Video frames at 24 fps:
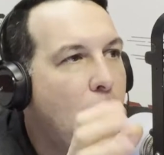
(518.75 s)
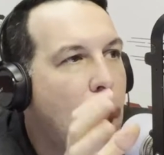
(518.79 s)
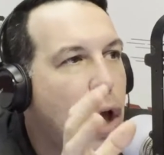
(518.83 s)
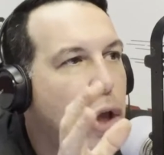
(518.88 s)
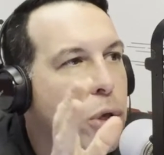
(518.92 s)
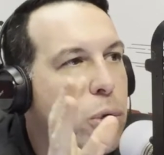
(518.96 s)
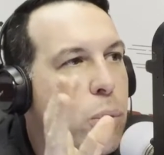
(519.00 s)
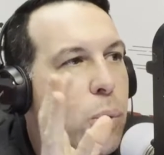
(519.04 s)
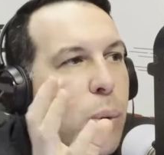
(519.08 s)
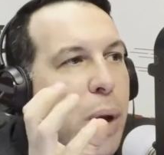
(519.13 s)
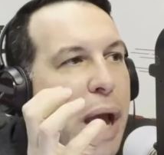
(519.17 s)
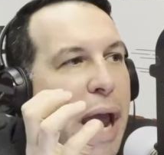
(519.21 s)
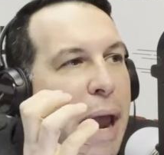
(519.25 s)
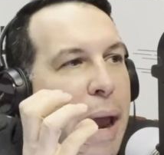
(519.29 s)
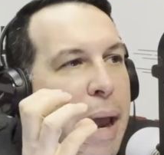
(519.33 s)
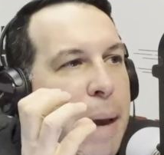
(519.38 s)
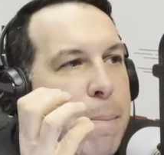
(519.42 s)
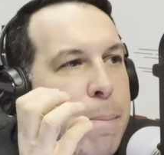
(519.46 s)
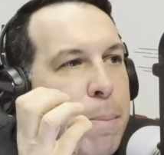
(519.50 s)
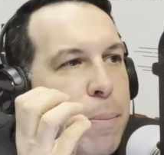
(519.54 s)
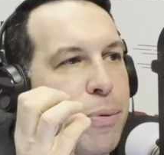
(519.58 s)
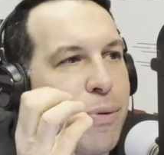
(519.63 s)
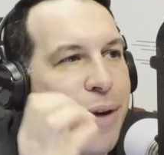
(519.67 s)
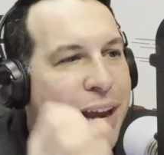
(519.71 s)
you
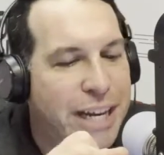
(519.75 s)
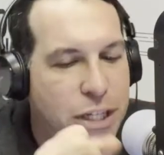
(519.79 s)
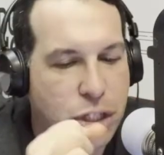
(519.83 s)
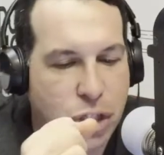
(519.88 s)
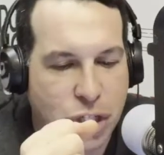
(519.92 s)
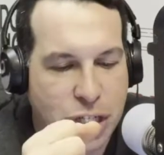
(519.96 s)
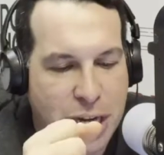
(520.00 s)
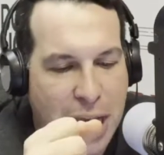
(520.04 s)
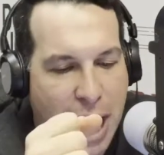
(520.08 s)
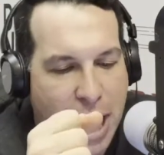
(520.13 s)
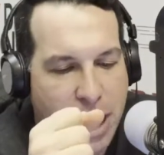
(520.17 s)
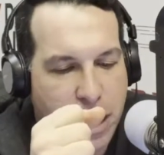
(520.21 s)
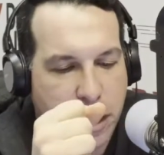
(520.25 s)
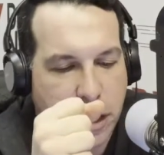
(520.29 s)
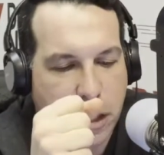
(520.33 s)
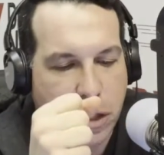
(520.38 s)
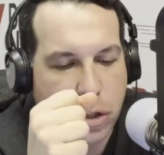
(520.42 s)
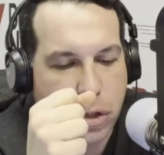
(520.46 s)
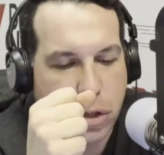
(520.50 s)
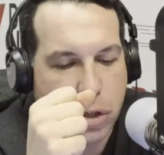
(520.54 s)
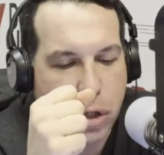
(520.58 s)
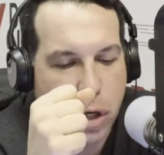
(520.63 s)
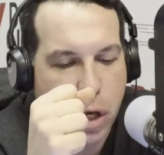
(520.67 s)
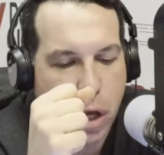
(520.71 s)
embrace
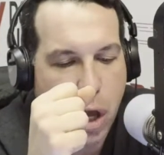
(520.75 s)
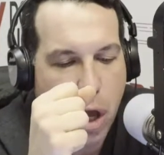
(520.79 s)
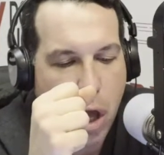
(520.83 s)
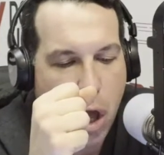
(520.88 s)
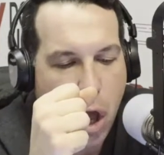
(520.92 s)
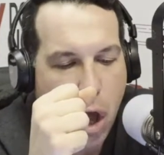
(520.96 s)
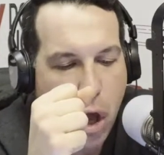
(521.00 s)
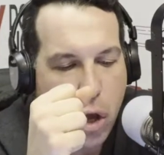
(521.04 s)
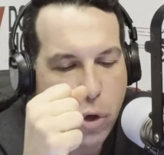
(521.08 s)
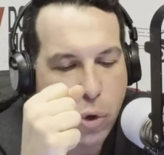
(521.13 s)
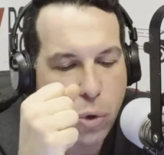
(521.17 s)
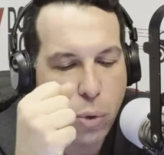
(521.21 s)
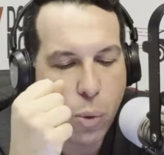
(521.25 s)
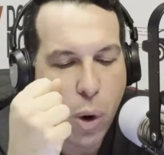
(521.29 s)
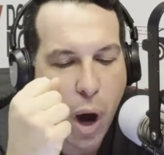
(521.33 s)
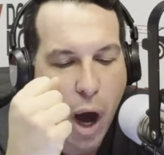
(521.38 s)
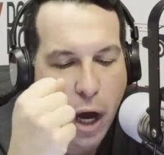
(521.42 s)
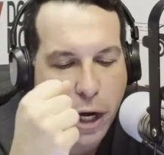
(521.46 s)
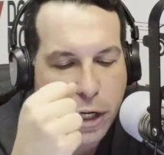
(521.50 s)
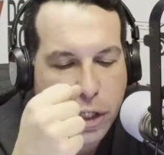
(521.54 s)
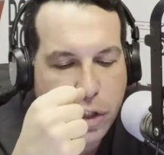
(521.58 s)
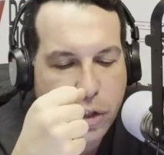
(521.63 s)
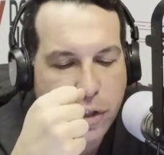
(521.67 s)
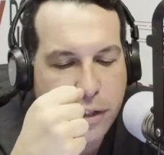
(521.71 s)
challenge. You
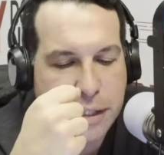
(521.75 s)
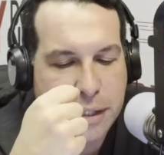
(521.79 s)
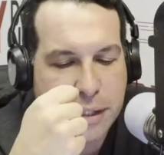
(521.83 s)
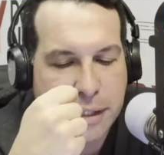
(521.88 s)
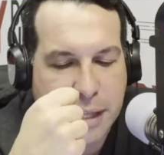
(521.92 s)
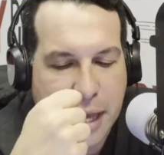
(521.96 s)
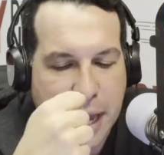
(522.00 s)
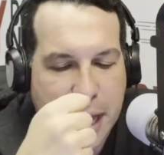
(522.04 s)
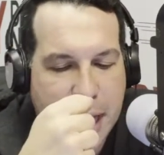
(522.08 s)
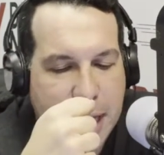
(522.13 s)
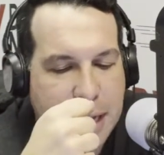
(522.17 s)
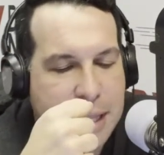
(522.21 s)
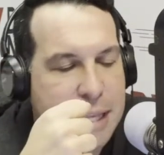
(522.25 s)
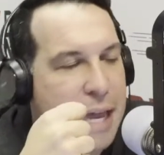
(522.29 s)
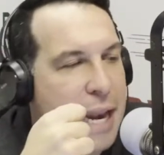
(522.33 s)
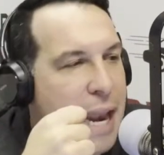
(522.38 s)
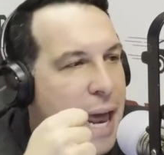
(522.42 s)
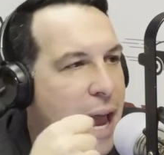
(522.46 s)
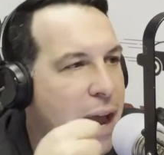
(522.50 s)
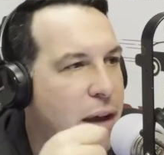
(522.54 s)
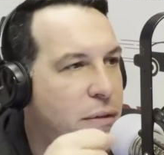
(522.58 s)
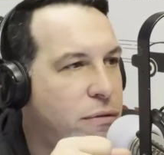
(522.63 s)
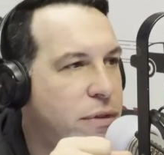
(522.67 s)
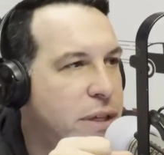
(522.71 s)
understand
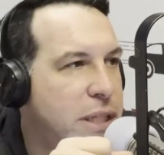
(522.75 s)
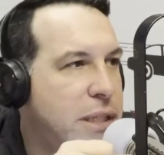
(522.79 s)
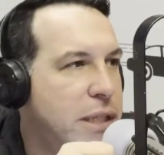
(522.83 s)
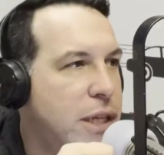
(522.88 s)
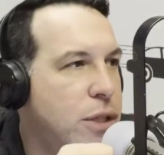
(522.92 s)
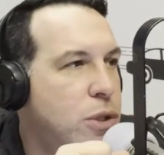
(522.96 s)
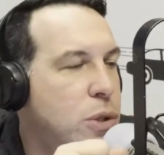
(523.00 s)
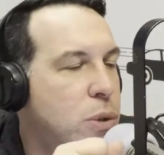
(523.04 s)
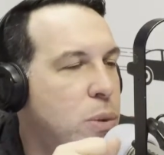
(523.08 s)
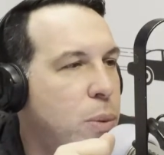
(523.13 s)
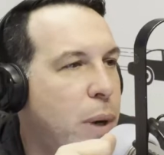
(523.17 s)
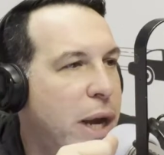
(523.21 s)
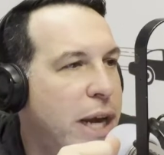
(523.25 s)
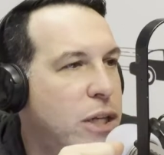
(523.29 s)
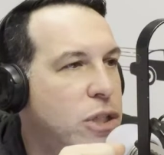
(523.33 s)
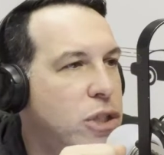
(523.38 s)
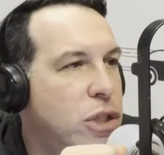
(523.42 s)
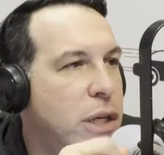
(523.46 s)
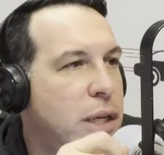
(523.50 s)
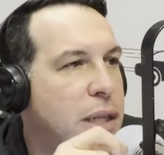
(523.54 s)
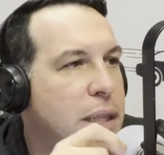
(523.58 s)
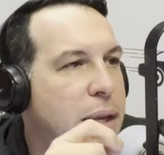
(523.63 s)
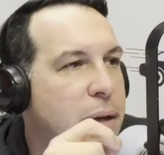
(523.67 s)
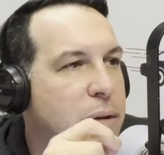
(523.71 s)
that every
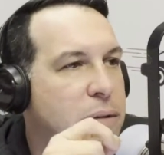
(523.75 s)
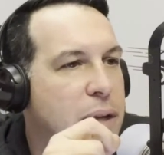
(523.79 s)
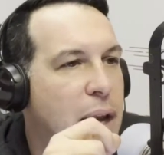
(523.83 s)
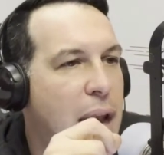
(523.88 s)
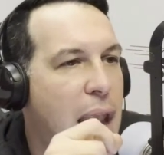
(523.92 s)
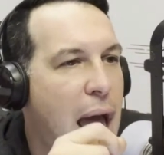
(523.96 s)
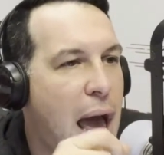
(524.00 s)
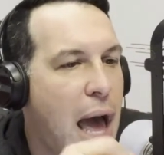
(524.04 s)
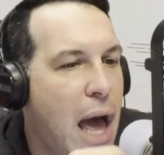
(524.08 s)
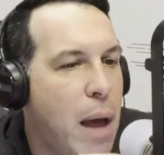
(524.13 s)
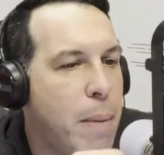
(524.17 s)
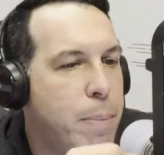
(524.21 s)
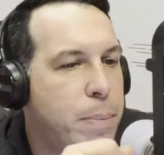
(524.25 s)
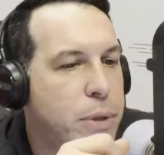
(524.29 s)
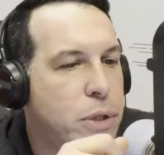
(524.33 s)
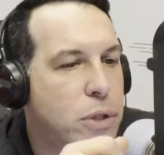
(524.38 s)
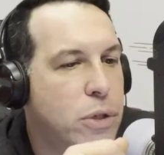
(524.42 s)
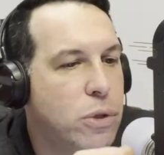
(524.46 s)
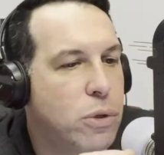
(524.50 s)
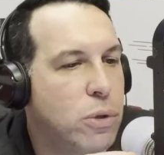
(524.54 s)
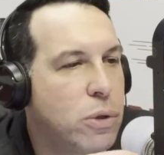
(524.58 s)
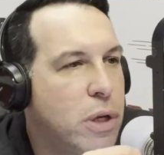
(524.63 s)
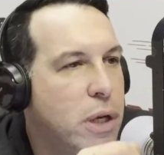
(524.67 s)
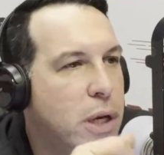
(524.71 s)
situation, there's an
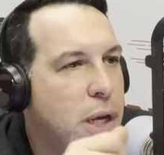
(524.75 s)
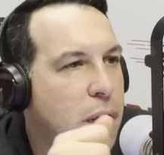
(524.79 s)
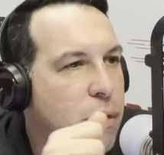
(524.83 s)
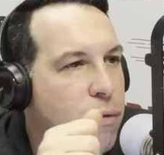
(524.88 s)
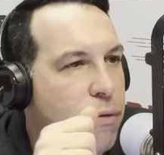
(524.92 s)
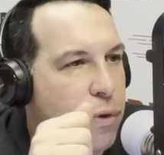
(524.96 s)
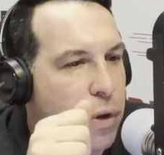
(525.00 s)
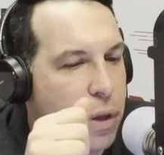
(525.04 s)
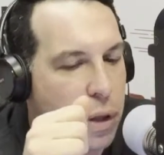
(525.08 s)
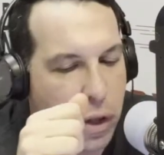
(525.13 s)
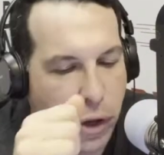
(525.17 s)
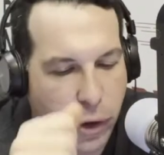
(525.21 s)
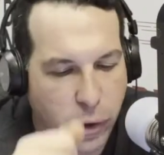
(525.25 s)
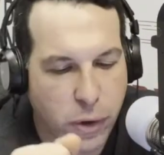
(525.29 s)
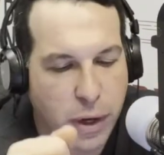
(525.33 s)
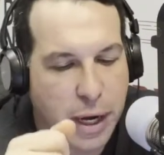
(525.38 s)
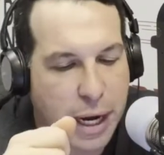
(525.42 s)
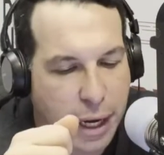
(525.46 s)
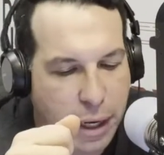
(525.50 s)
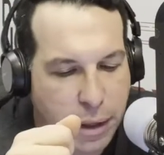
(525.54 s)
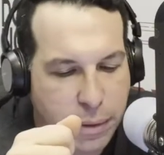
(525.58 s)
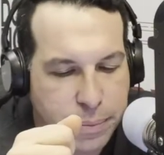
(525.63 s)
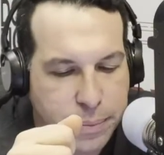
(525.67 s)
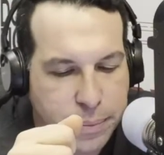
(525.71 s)
opportunity for
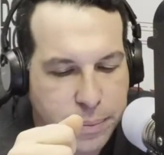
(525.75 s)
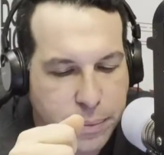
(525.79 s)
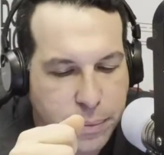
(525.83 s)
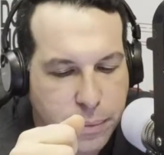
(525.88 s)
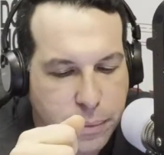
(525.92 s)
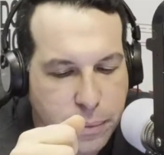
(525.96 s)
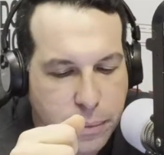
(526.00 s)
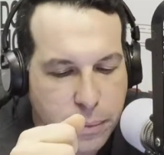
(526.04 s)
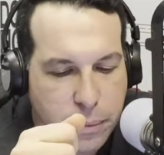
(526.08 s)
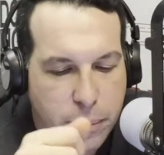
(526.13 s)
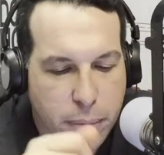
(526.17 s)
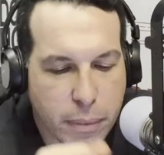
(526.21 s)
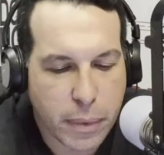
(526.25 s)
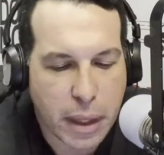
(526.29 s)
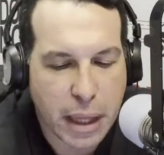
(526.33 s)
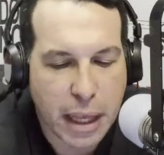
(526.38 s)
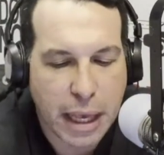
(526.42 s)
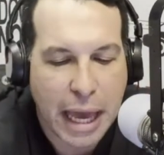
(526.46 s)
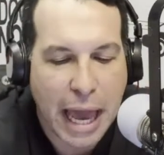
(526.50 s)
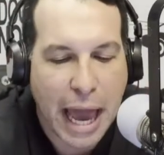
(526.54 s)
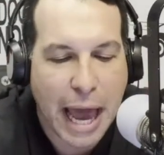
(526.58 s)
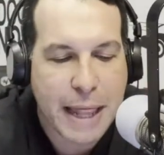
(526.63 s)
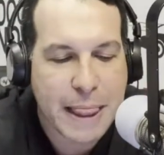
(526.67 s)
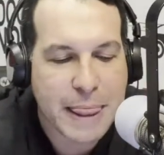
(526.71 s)
learning.
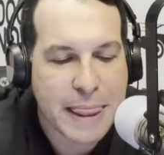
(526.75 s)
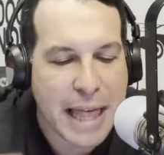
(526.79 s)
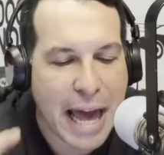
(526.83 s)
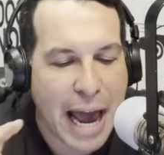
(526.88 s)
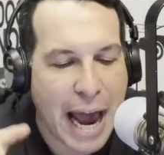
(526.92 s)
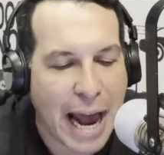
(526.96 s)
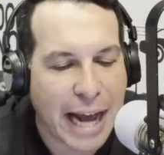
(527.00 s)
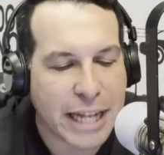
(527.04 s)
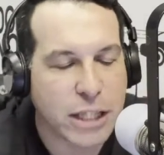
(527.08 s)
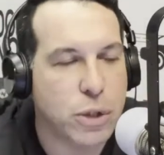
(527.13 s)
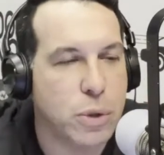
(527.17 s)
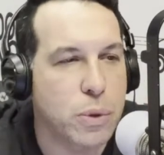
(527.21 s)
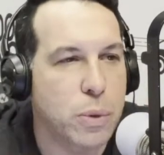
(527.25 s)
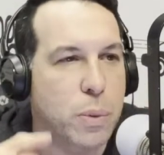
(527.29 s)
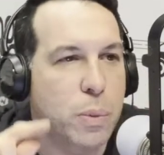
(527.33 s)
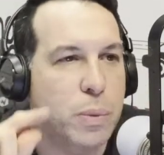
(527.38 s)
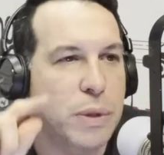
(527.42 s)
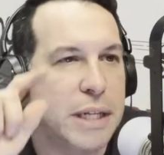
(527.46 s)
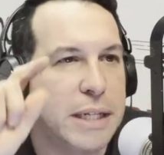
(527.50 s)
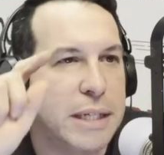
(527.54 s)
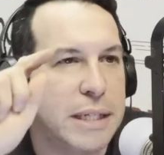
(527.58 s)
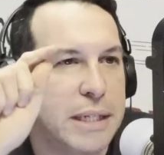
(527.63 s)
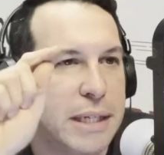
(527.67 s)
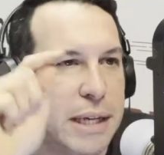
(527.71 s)
And that's
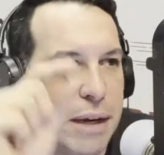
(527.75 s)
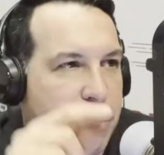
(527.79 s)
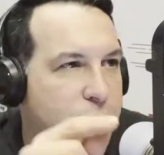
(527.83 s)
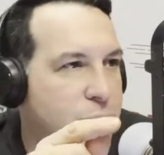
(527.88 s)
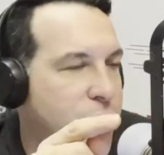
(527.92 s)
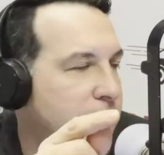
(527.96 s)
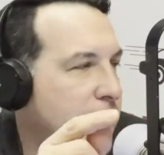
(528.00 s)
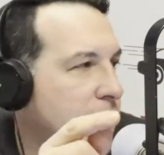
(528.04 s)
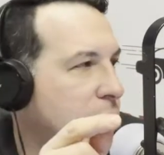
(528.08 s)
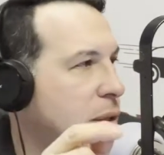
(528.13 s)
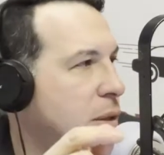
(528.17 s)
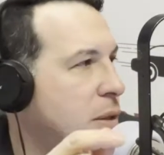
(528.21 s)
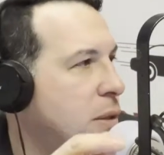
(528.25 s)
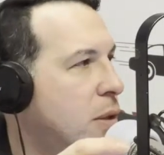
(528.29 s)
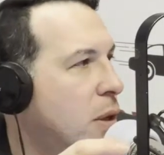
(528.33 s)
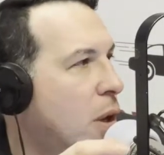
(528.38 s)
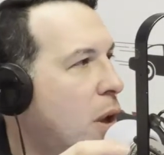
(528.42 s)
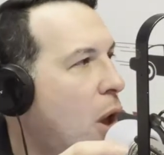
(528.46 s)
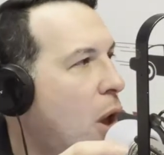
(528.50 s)
the difference.